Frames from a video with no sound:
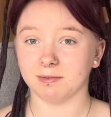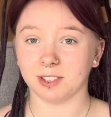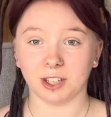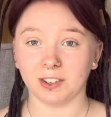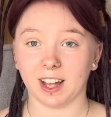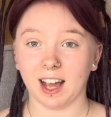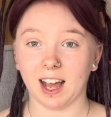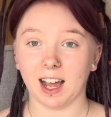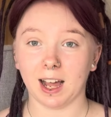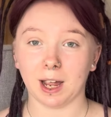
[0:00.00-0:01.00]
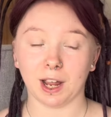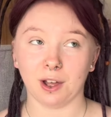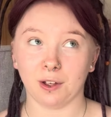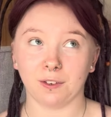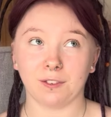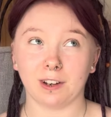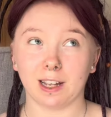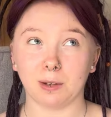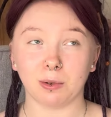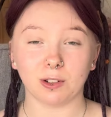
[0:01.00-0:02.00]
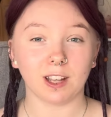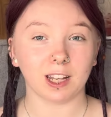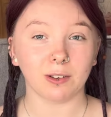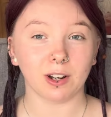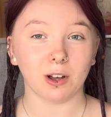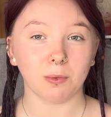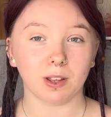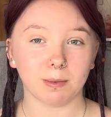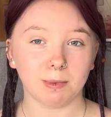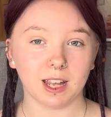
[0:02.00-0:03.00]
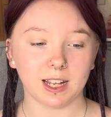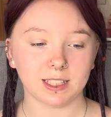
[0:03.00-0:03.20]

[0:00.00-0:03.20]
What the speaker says: do that. I hopefully will take you along with me,